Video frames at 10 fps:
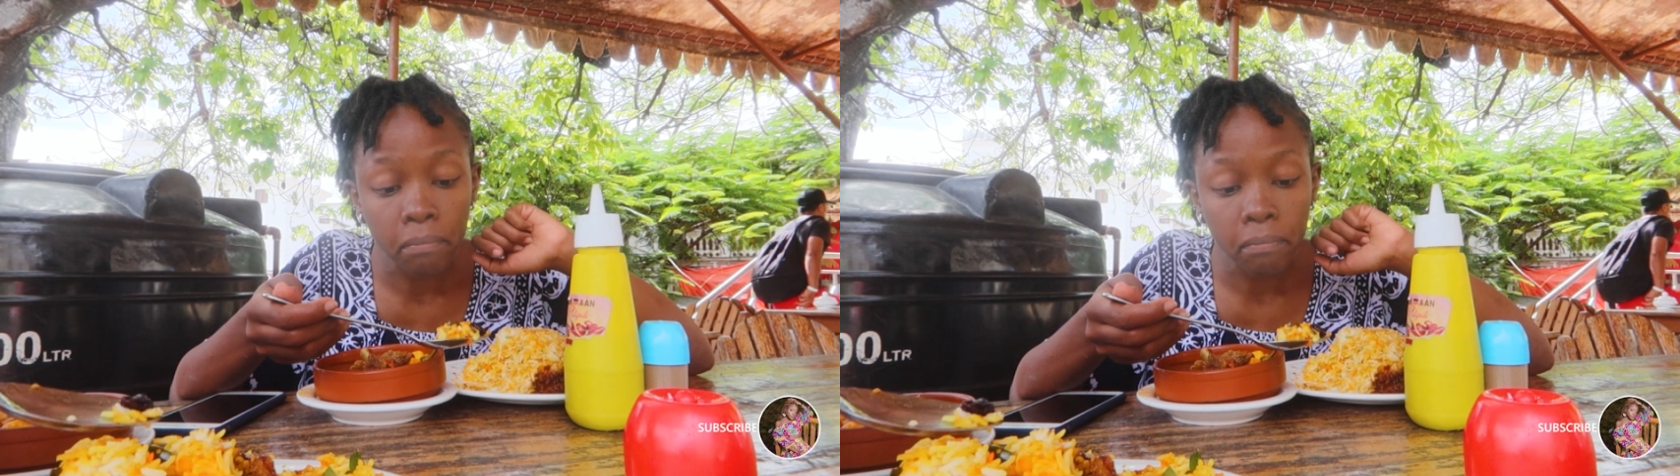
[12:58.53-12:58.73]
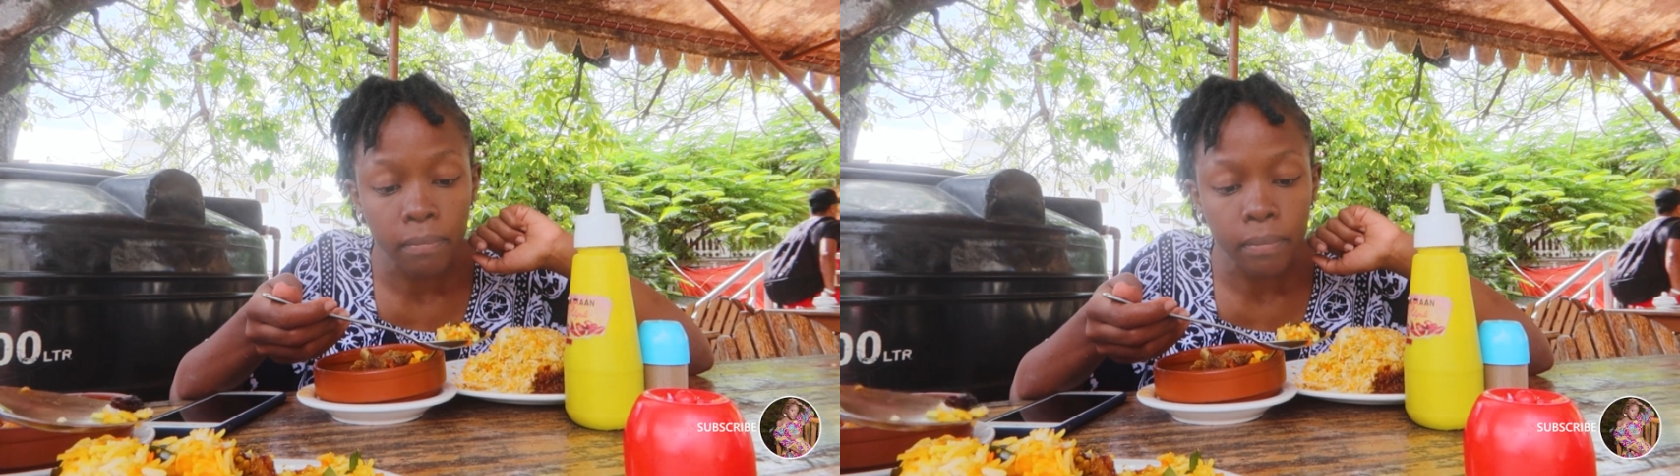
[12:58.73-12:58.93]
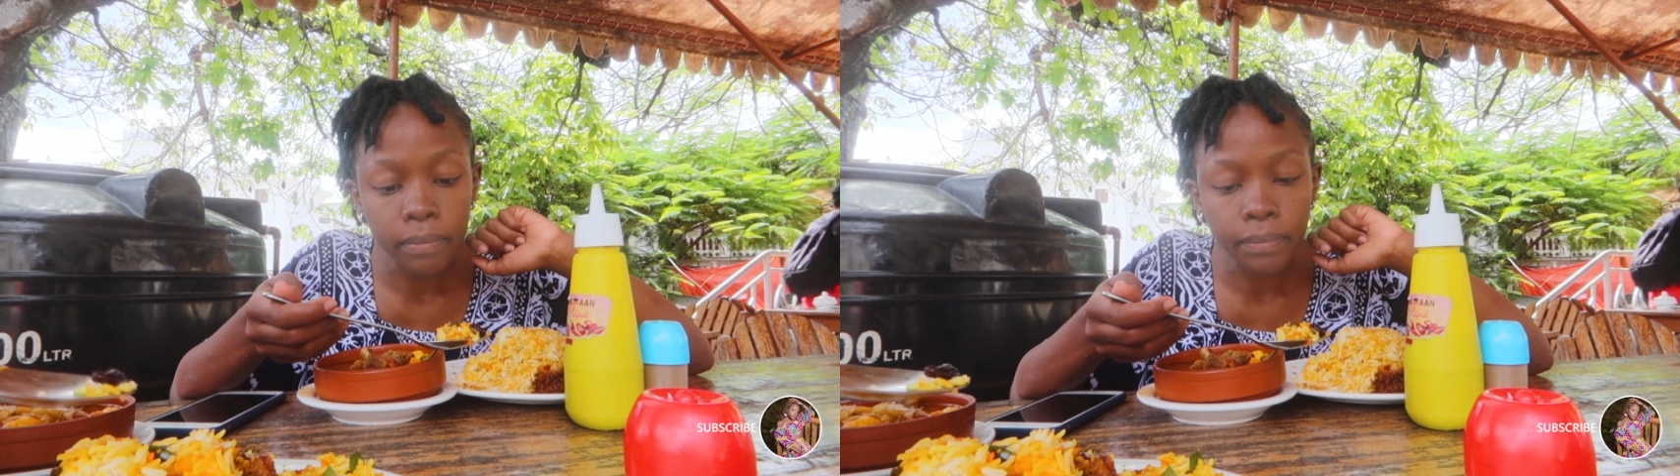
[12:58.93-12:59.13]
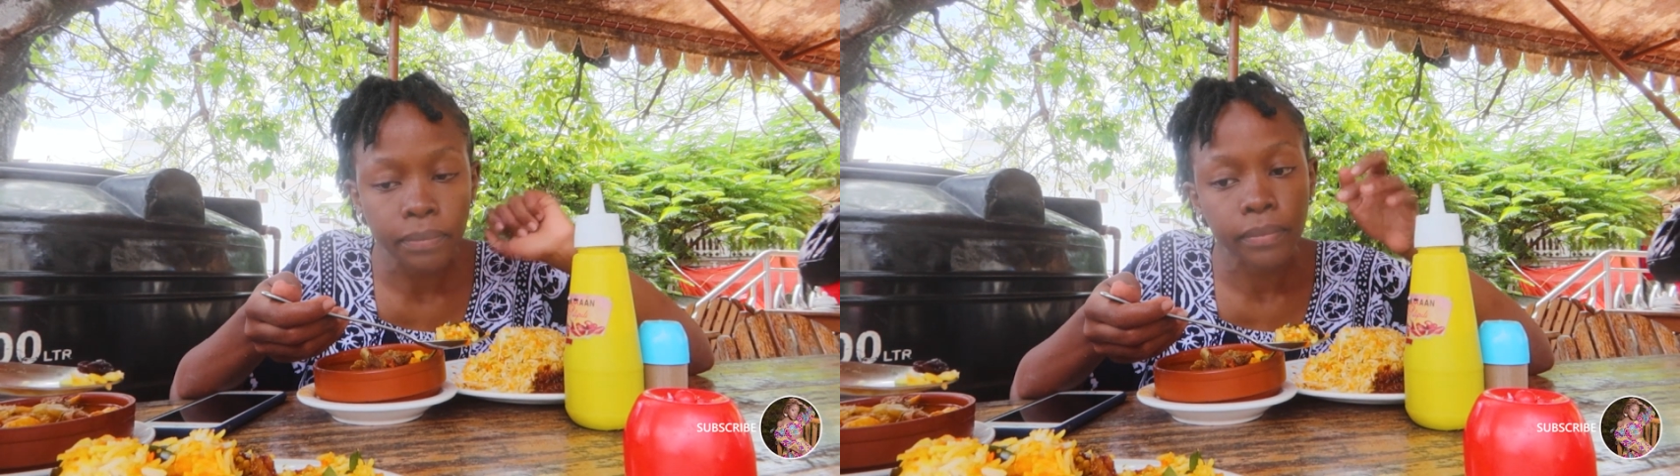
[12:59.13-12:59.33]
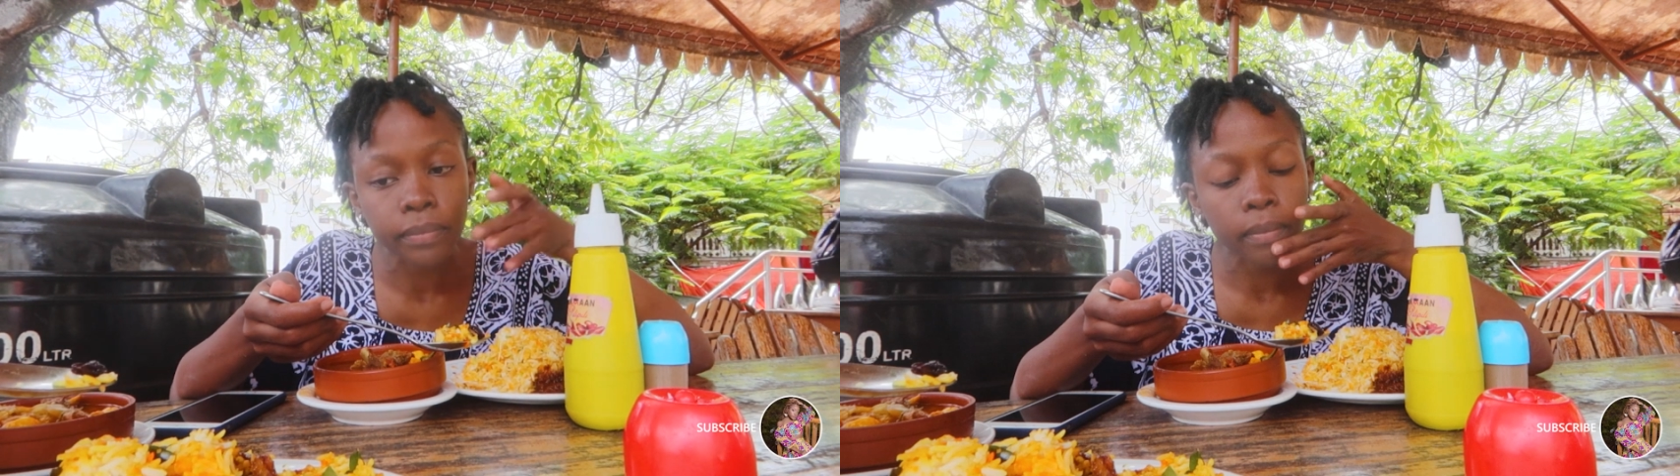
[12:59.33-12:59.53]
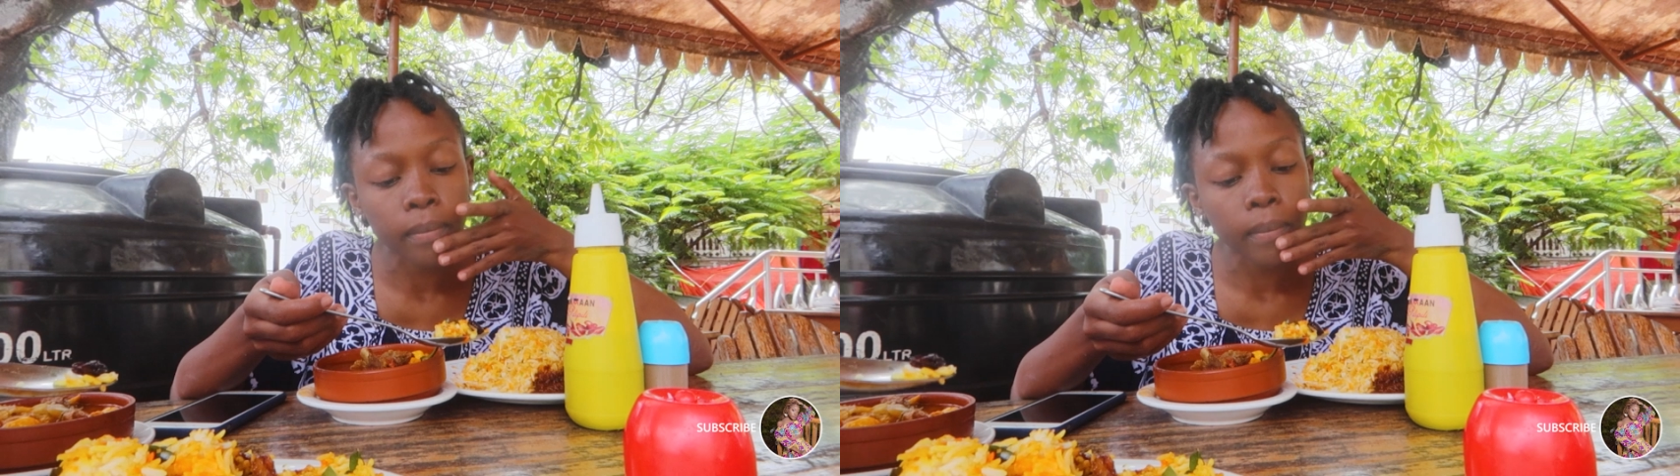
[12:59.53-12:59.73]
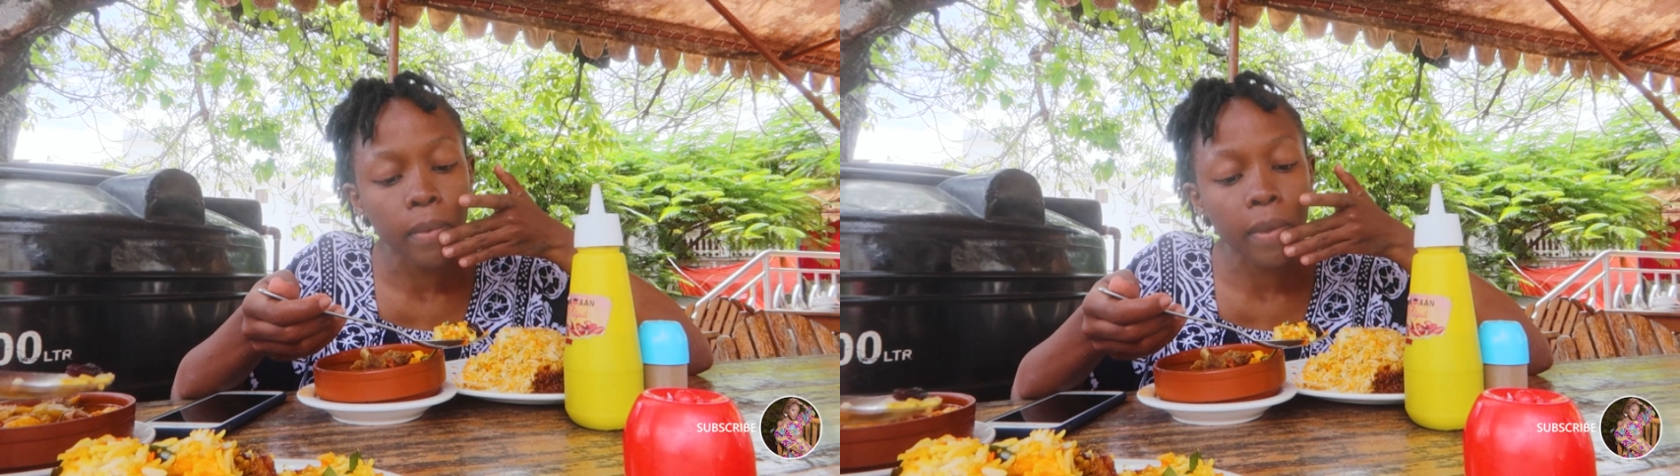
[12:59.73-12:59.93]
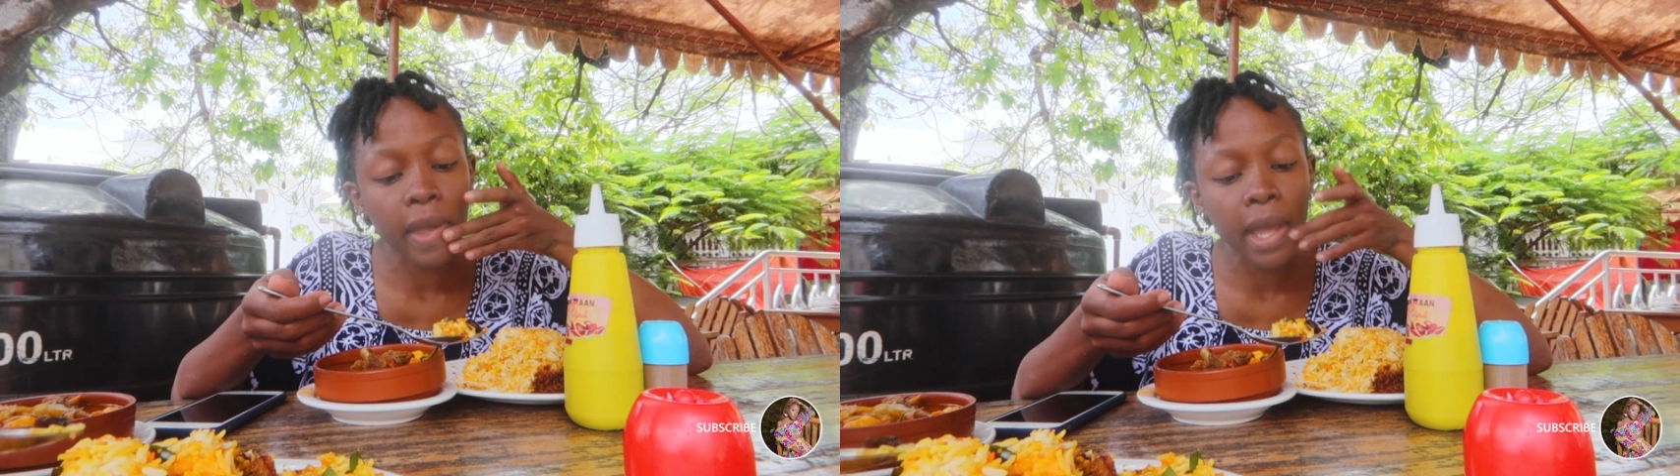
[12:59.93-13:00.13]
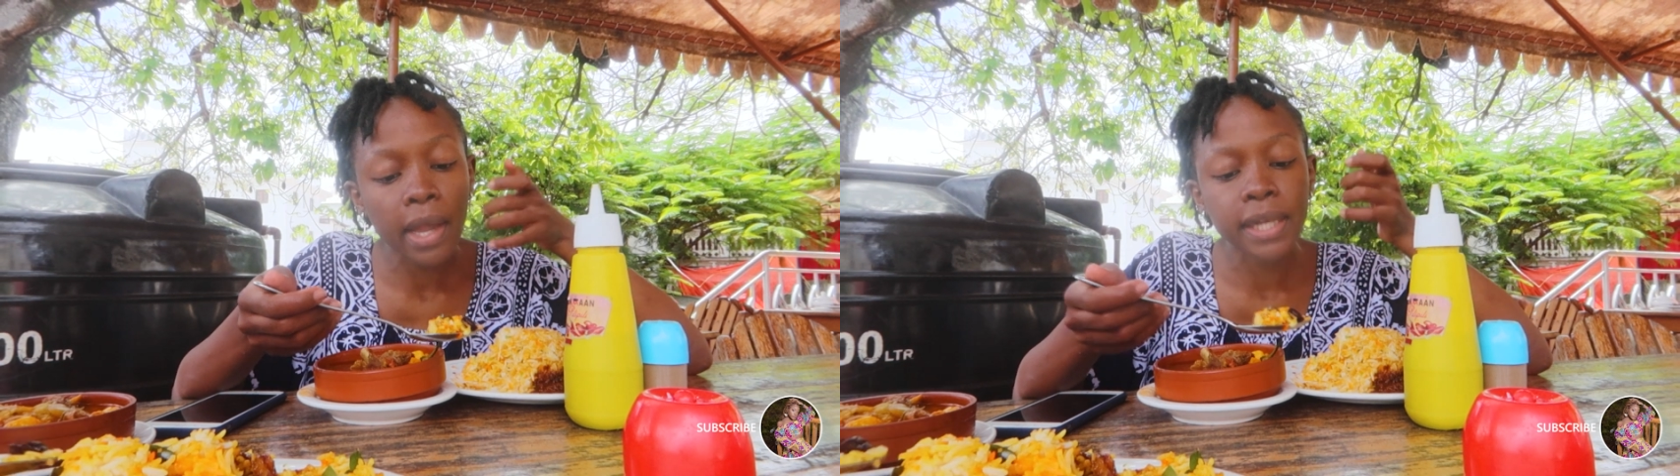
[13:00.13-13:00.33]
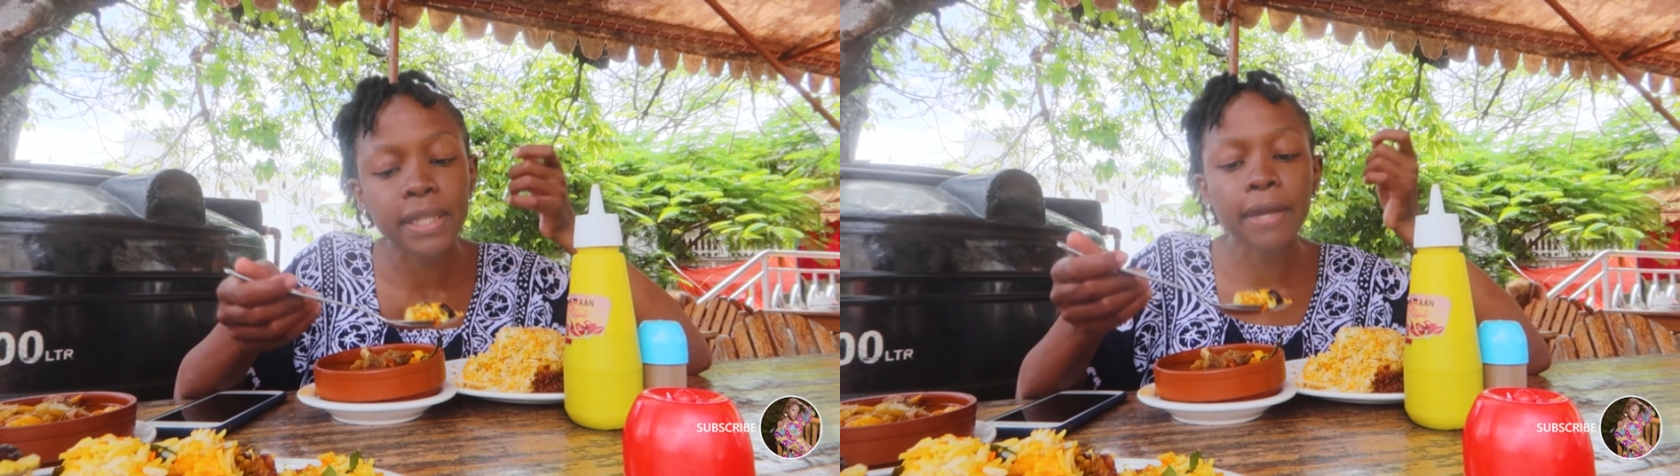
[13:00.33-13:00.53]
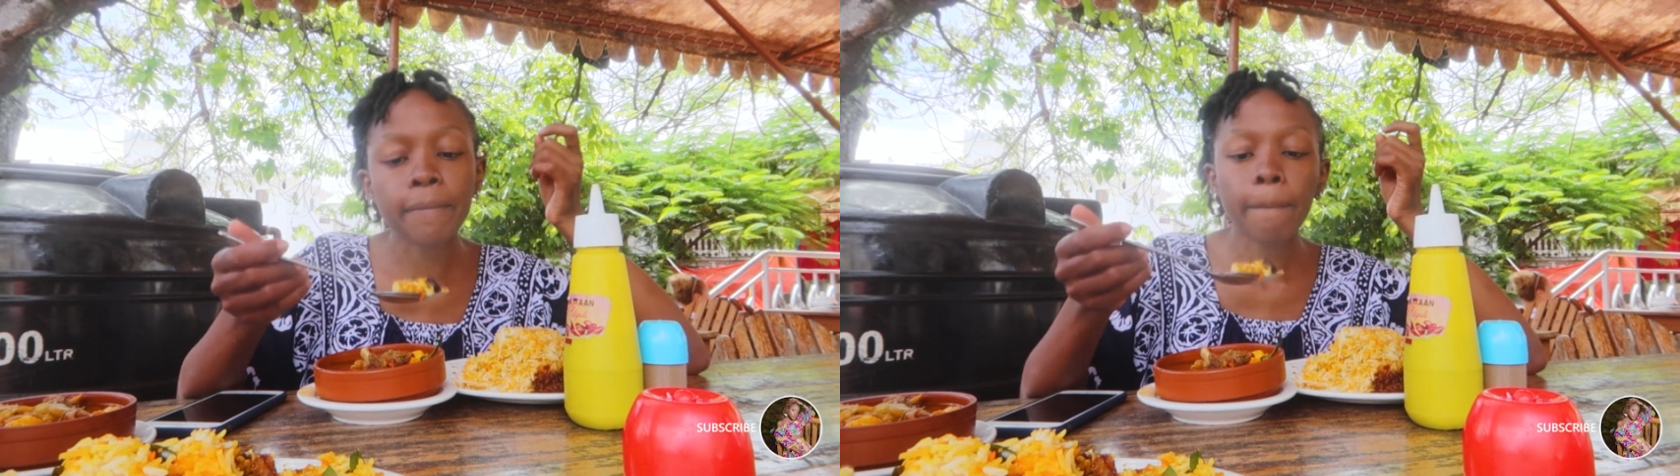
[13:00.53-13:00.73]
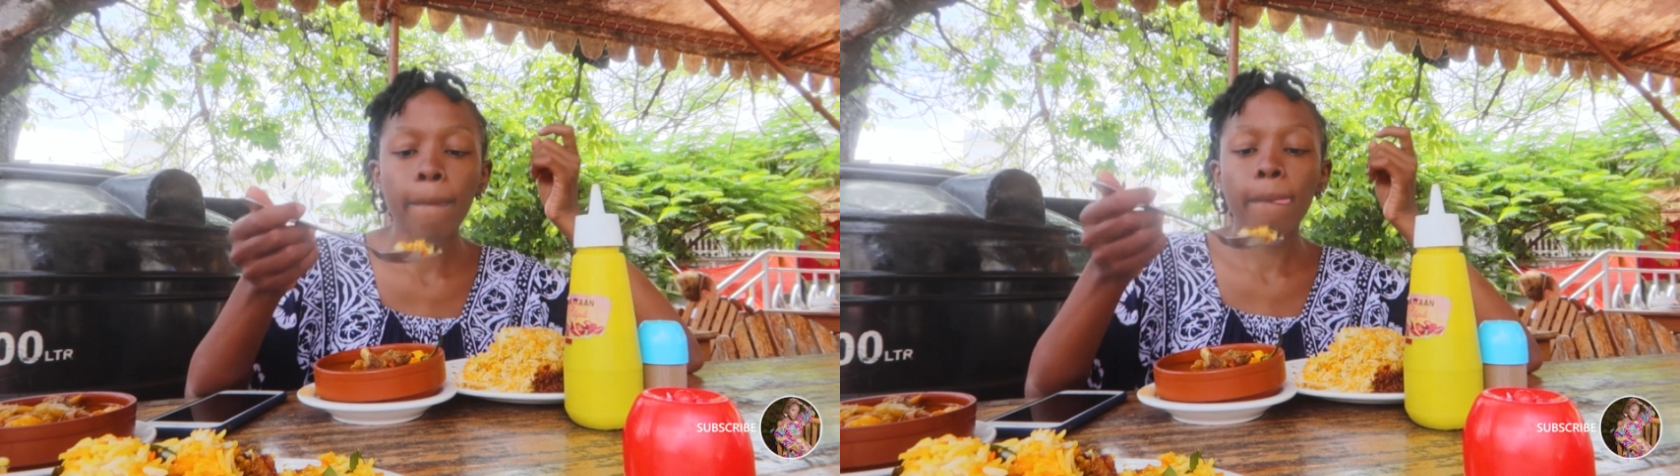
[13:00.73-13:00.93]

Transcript: I think lemon leaves or something. Okay, let's see. Hmm.